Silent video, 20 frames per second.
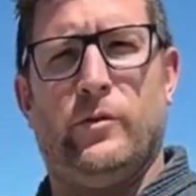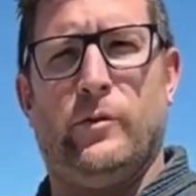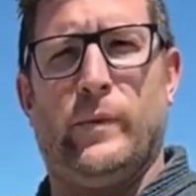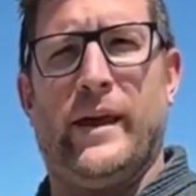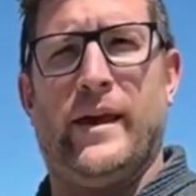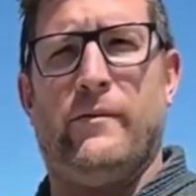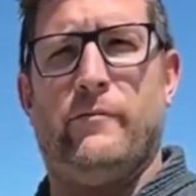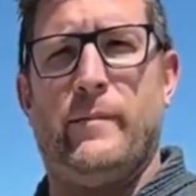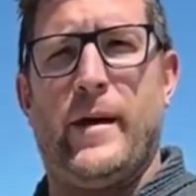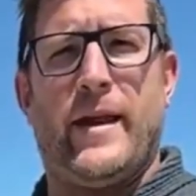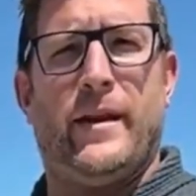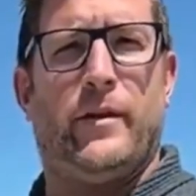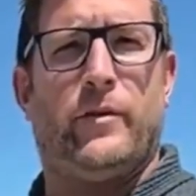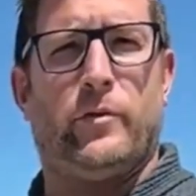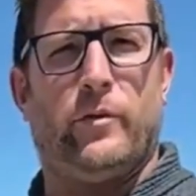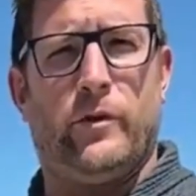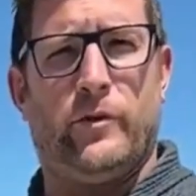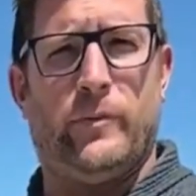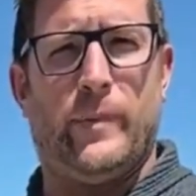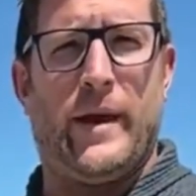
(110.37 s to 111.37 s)
We have
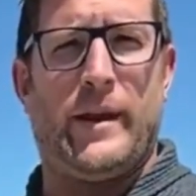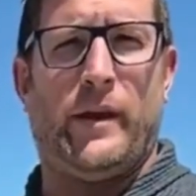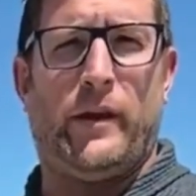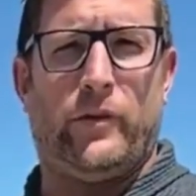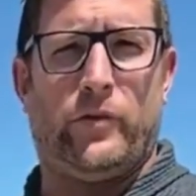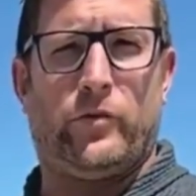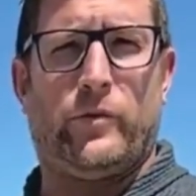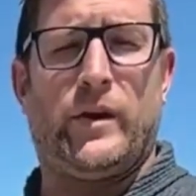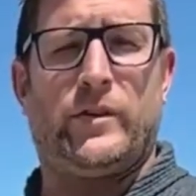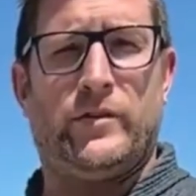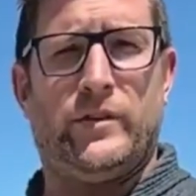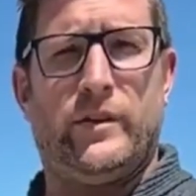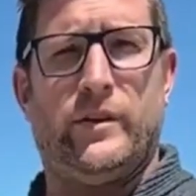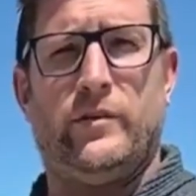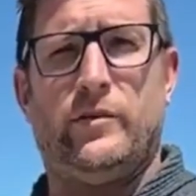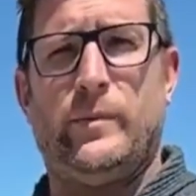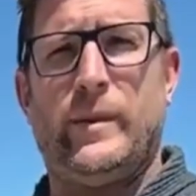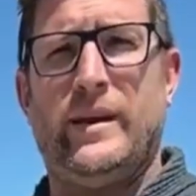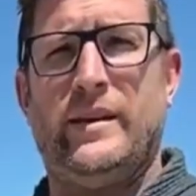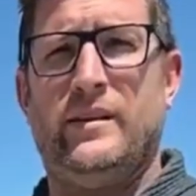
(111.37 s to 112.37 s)
mandatory spend and discretionary
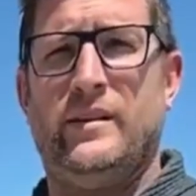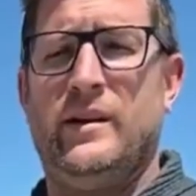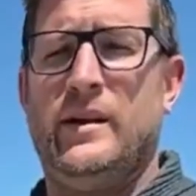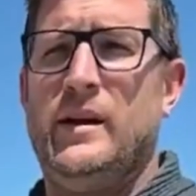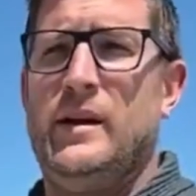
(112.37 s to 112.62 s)
spend.